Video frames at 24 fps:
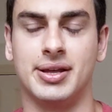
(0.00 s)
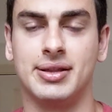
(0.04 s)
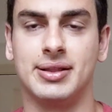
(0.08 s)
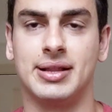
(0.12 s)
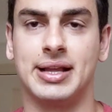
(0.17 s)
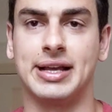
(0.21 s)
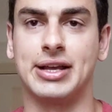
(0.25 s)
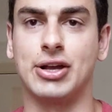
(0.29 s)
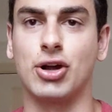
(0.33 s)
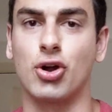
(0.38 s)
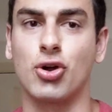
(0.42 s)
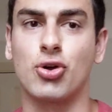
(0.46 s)

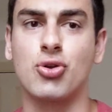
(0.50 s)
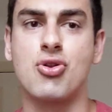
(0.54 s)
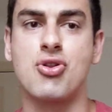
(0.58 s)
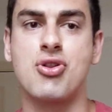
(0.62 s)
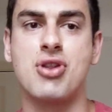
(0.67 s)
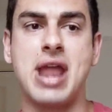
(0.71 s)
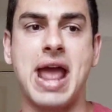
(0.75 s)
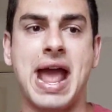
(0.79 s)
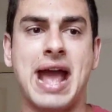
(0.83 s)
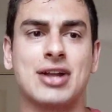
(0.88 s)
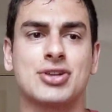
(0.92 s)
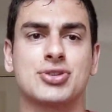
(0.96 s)
like her
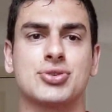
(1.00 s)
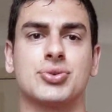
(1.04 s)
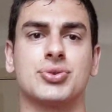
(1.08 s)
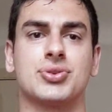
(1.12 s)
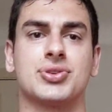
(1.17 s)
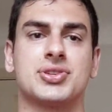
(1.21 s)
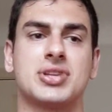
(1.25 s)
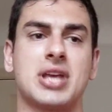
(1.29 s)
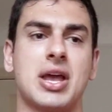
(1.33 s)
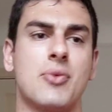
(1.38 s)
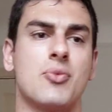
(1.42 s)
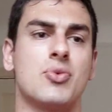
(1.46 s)
natural
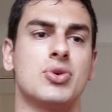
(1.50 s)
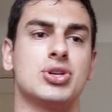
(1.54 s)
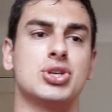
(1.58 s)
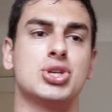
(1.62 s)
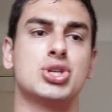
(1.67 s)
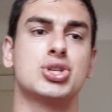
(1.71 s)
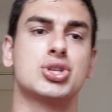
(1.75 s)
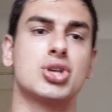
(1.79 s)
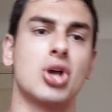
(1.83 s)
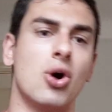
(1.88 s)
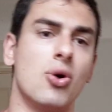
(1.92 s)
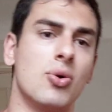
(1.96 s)
scent was
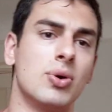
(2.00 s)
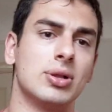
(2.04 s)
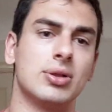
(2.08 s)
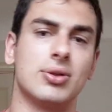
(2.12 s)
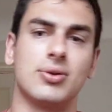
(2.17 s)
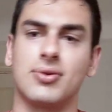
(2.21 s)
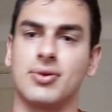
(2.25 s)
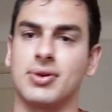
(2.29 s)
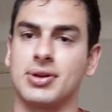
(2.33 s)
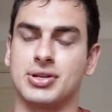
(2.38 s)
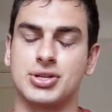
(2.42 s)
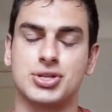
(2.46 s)
so
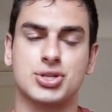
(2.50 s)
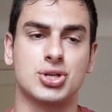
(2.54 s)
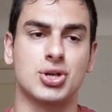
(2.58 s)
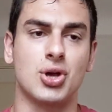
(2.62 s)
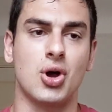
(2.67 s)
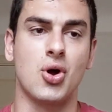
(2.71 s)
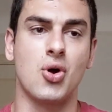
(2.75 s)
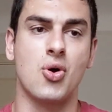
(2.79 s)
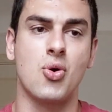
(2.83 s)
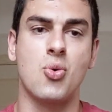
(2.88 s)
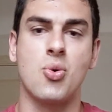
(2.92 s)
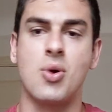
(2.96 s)
alluring
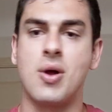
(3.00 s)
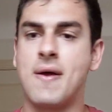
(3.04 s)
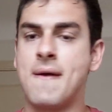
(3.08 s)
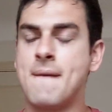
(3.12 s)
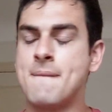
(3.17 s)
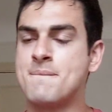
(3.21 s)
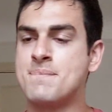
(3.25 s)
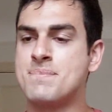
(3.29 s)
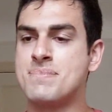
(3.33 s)
so